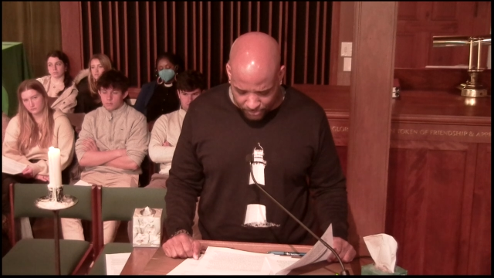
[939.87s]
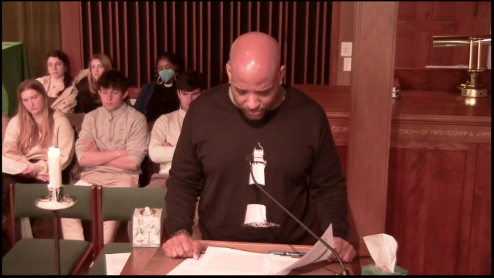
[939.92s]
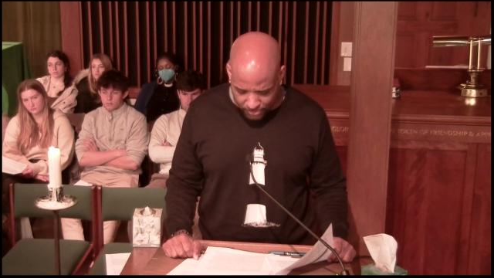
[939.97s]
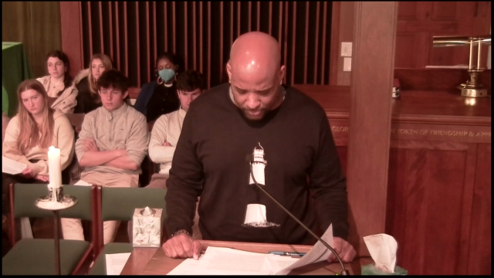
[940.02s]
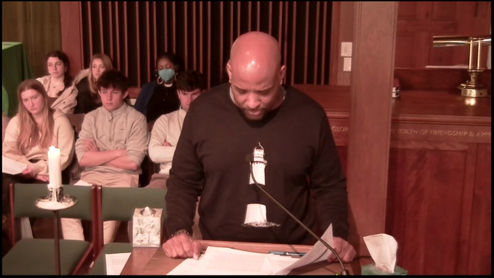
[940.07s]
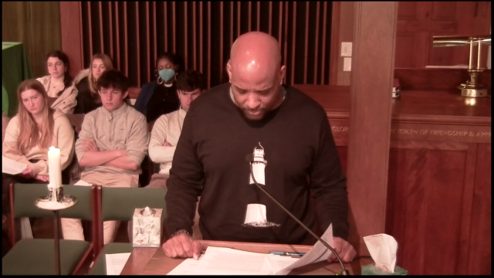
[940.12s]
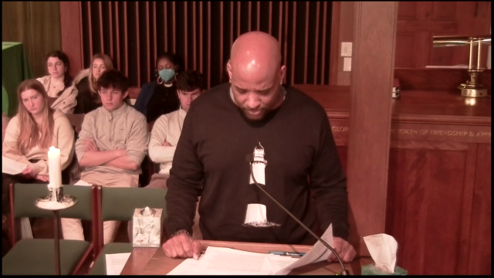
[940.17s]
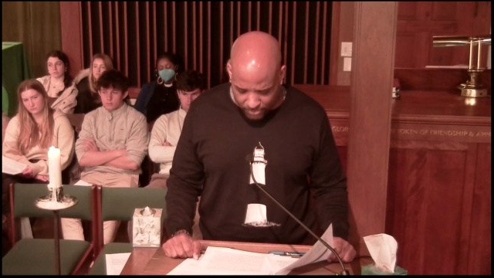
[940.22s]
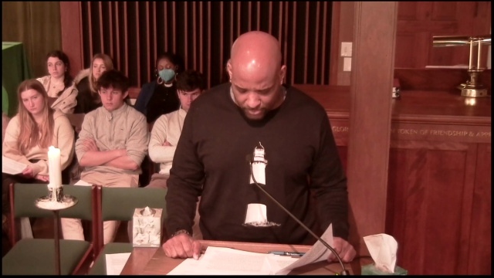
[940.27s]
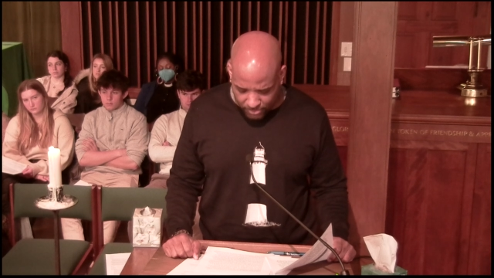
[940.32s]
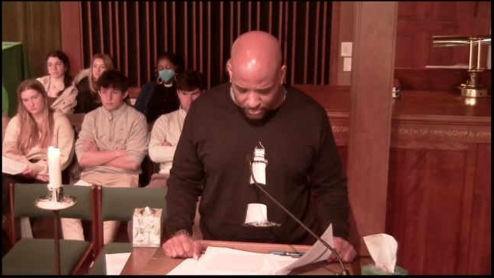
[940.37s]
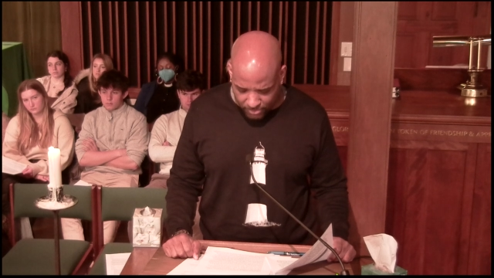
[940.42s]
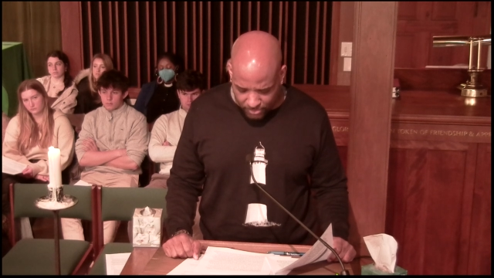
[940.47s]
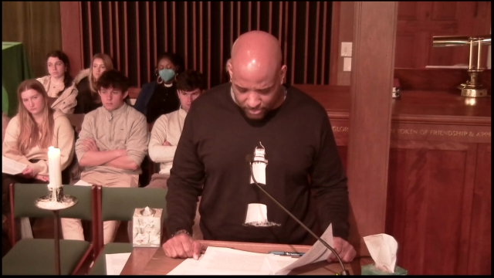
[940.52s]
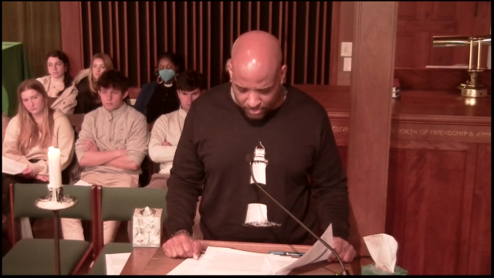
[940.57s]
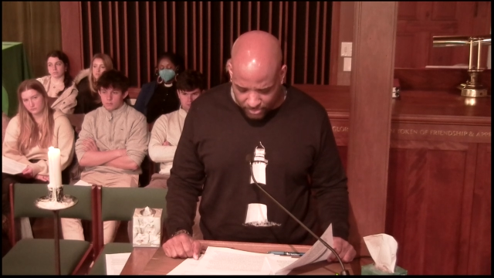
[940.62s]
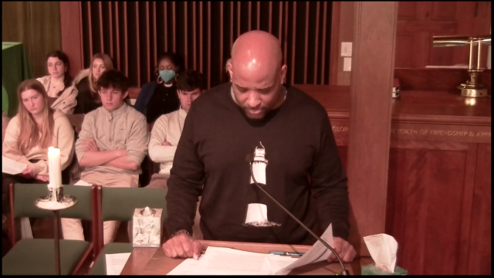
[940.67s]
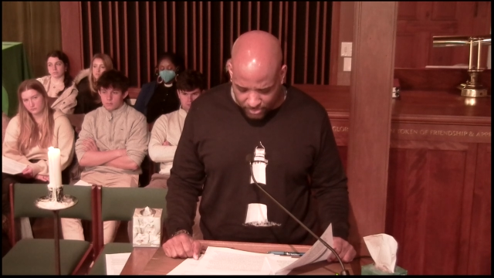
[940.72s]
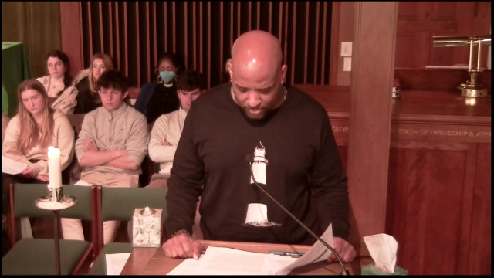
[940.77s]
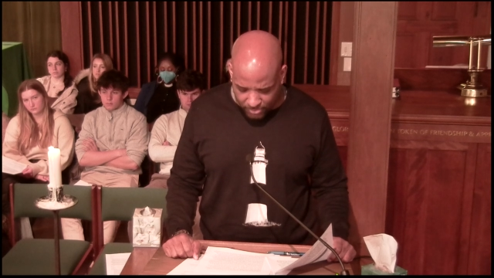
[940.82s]

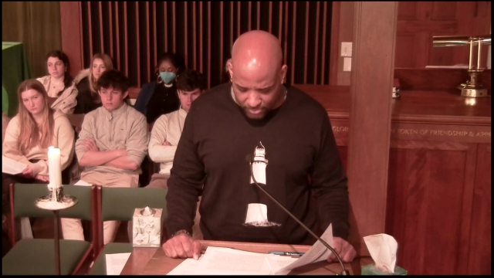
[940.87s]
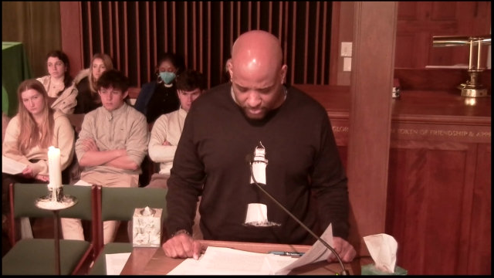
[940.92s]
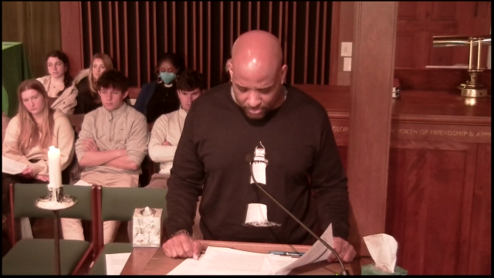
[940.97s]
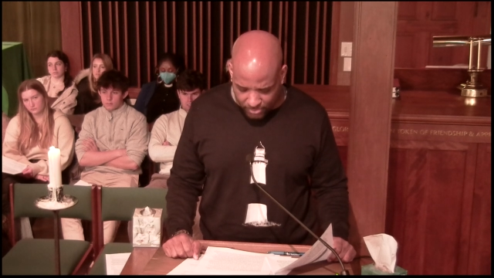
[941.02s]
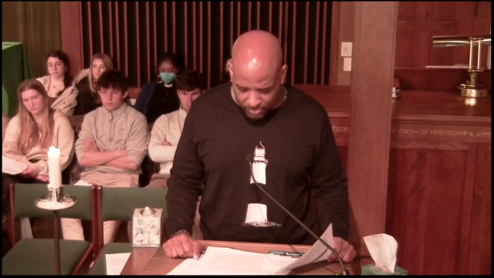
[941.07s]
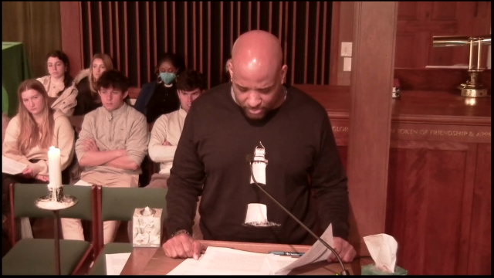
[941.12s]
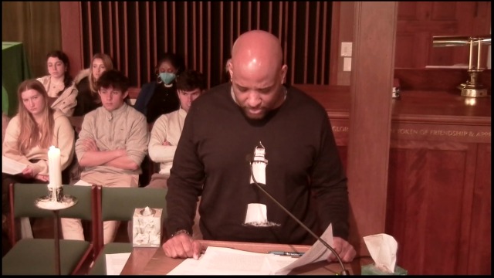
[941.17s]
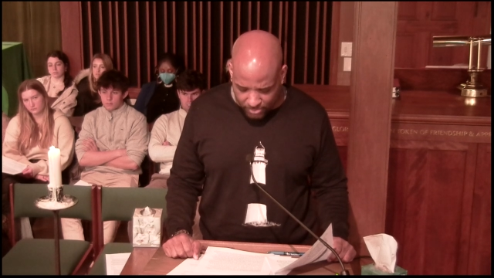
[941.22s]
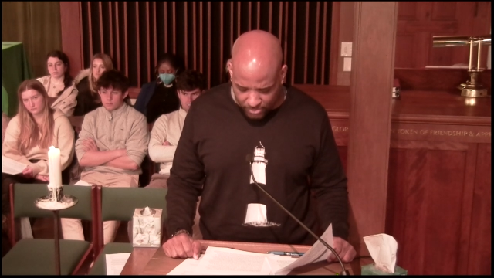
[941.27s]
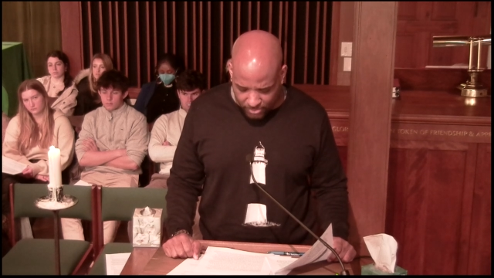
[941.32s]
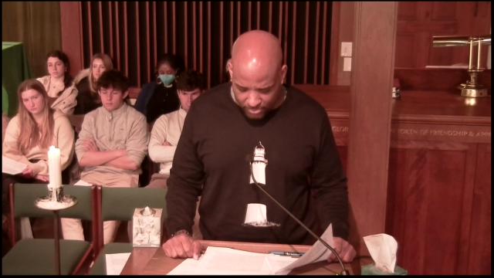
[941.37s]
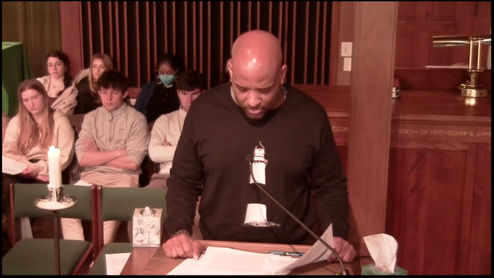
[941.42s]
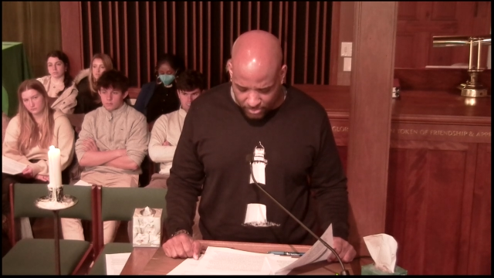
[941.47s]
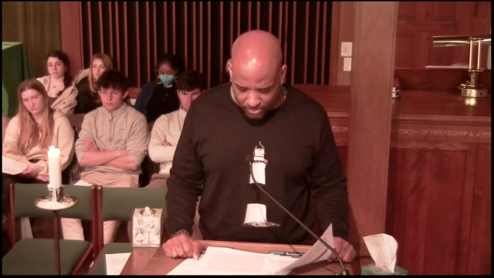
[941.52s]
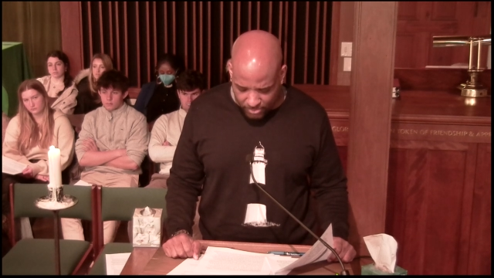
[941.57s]
[no speech]